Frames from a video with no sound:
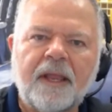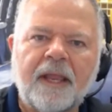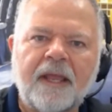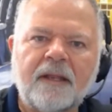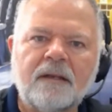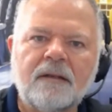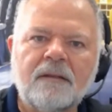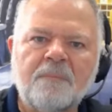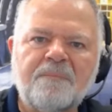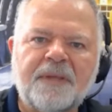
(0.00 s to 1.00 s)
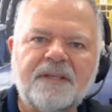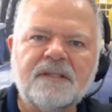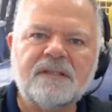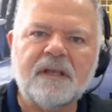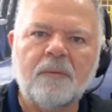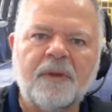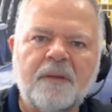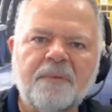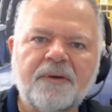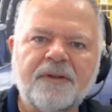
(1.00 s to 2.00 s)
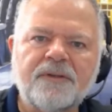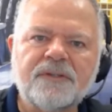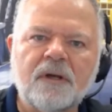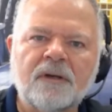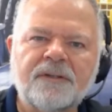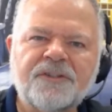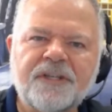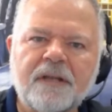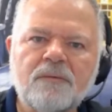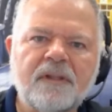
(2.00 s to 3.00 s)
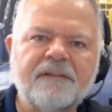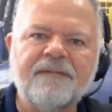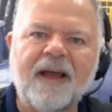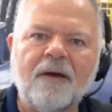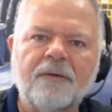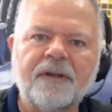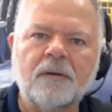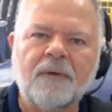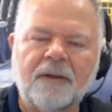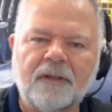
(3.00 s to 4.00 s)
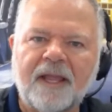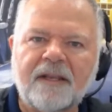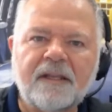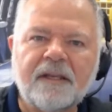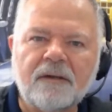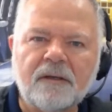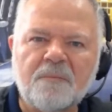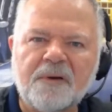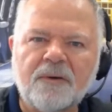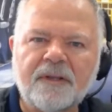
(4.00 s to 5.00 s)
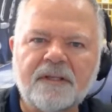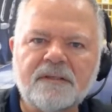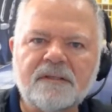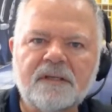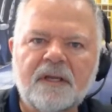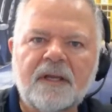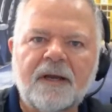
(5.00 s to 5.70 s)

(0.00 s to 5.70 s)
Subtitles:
And the pieces that we produce are generally found around landing gear components,